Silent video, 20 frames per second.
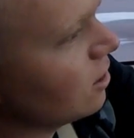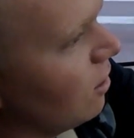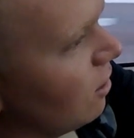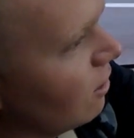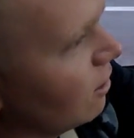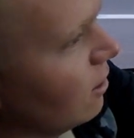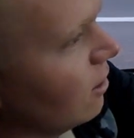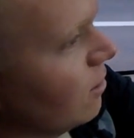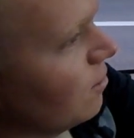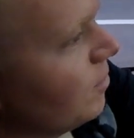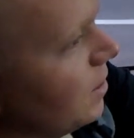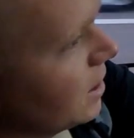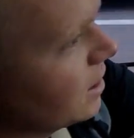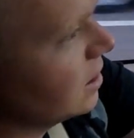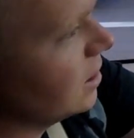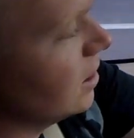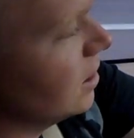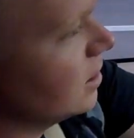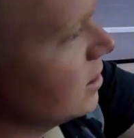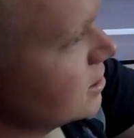car,
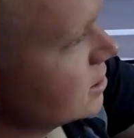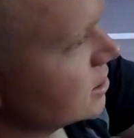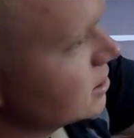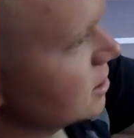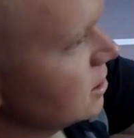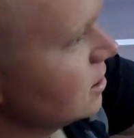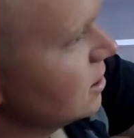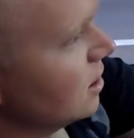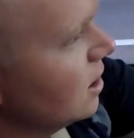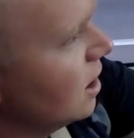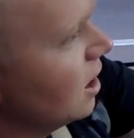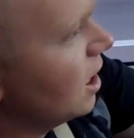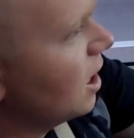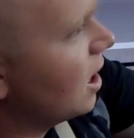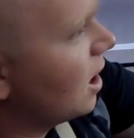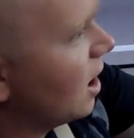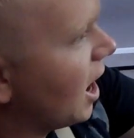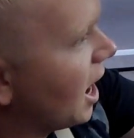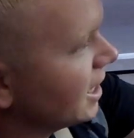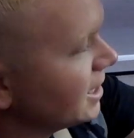because
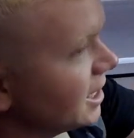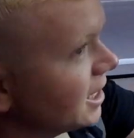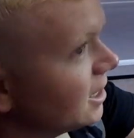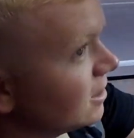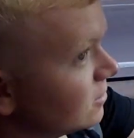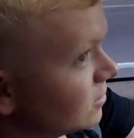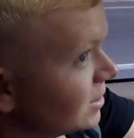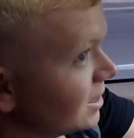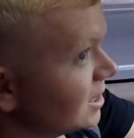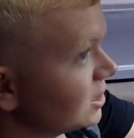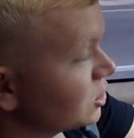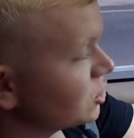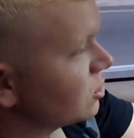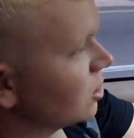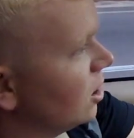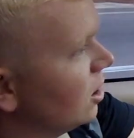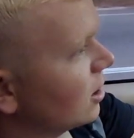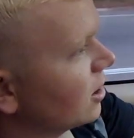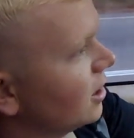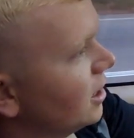I did it with this
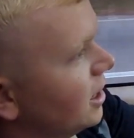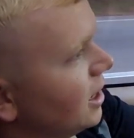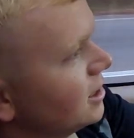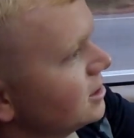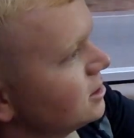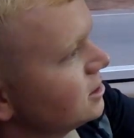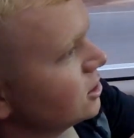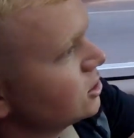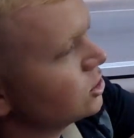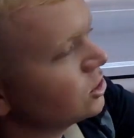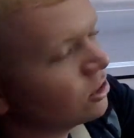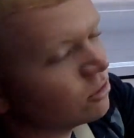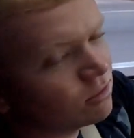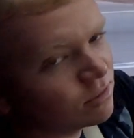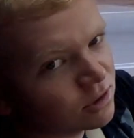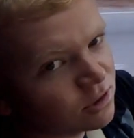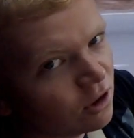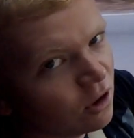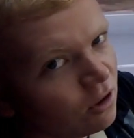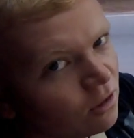truck and it had such good
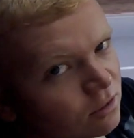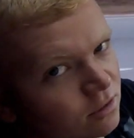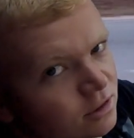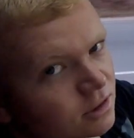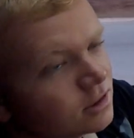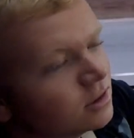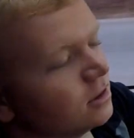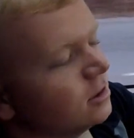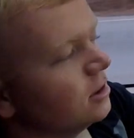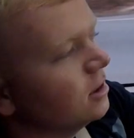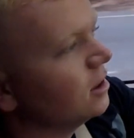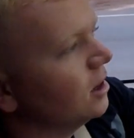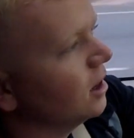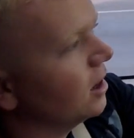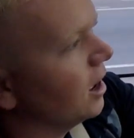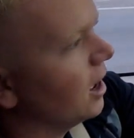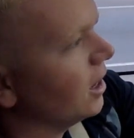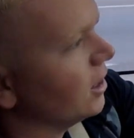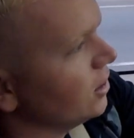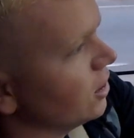results,
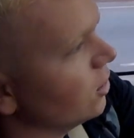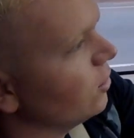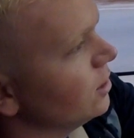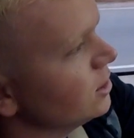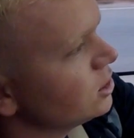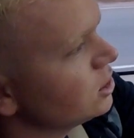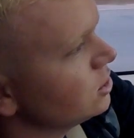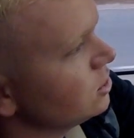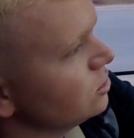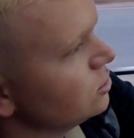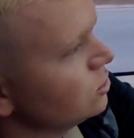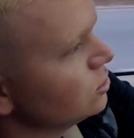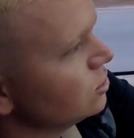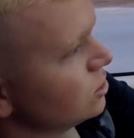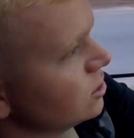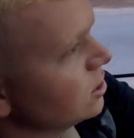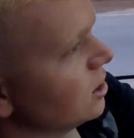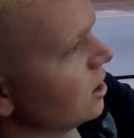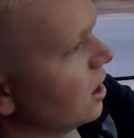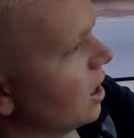had no issues.
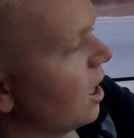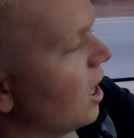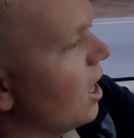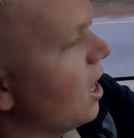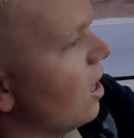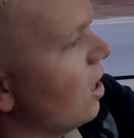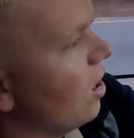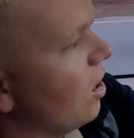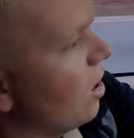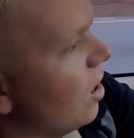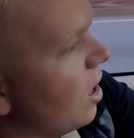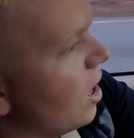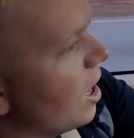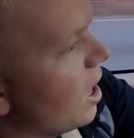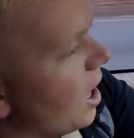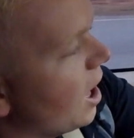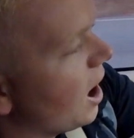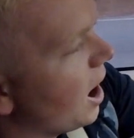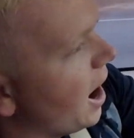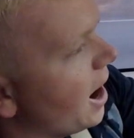
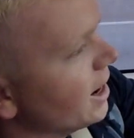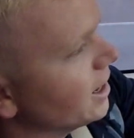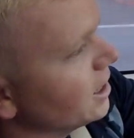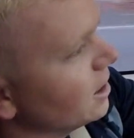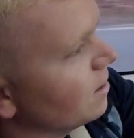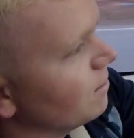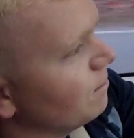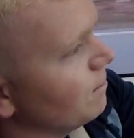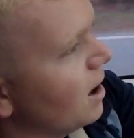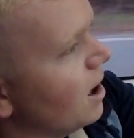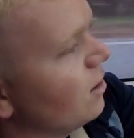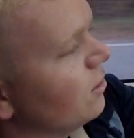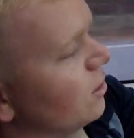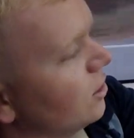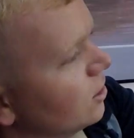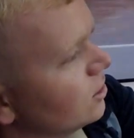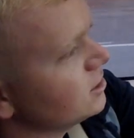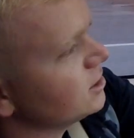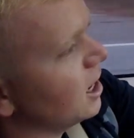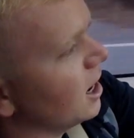I ended up
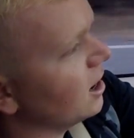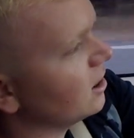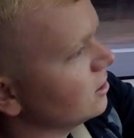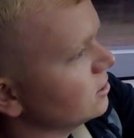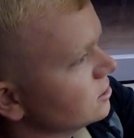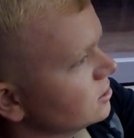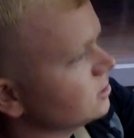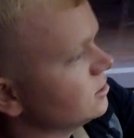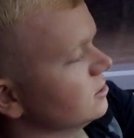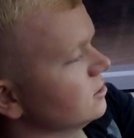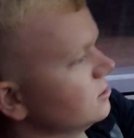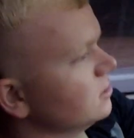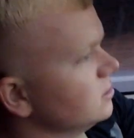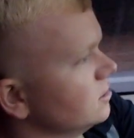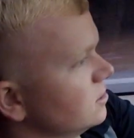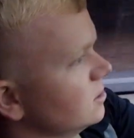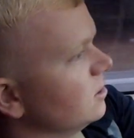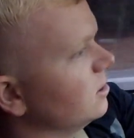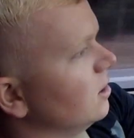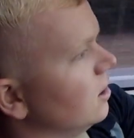mounting her tires
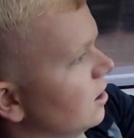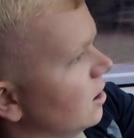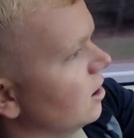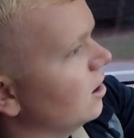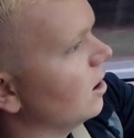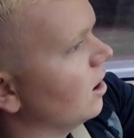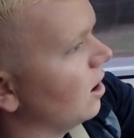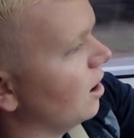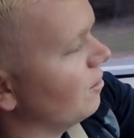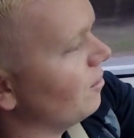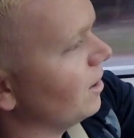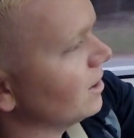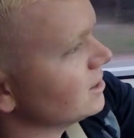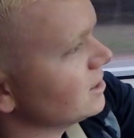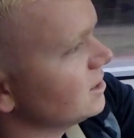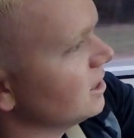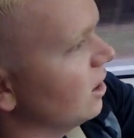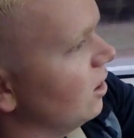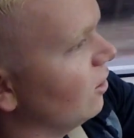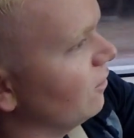
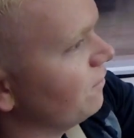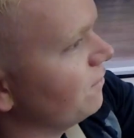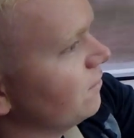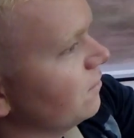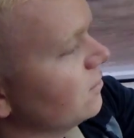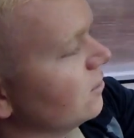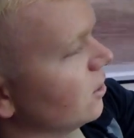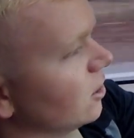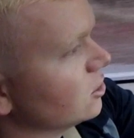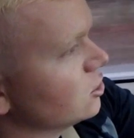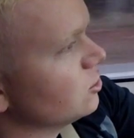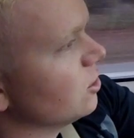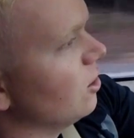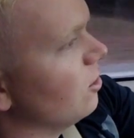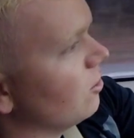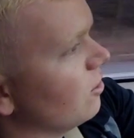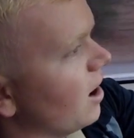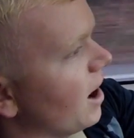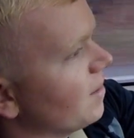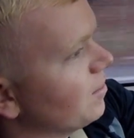myself, her
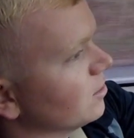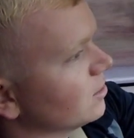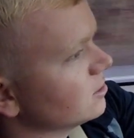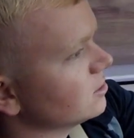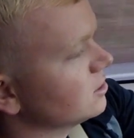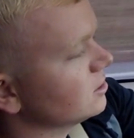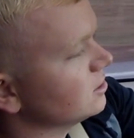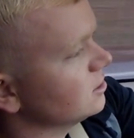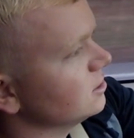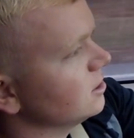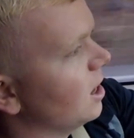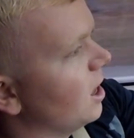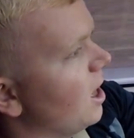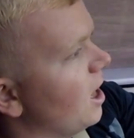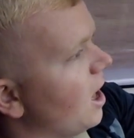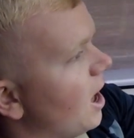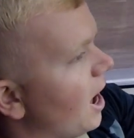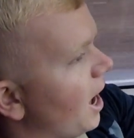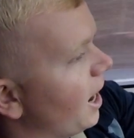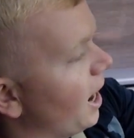Trail Grapplers,
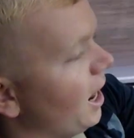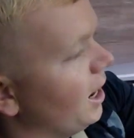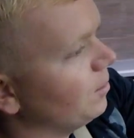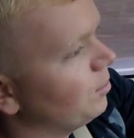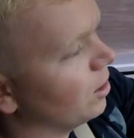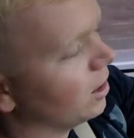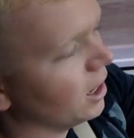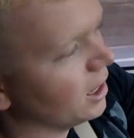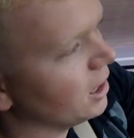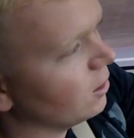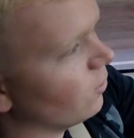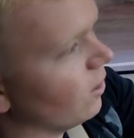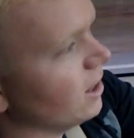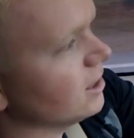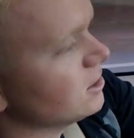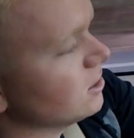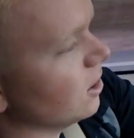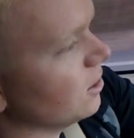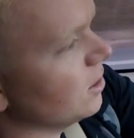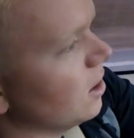and I didn't put any
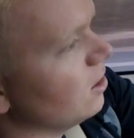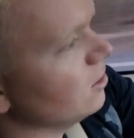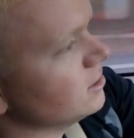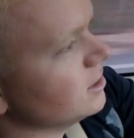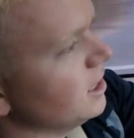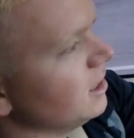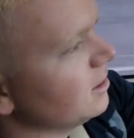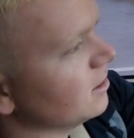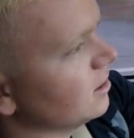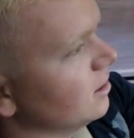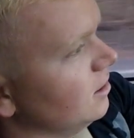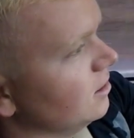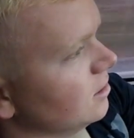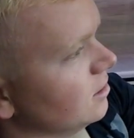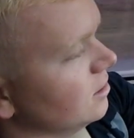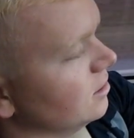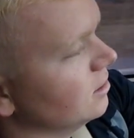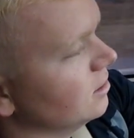weights on those either.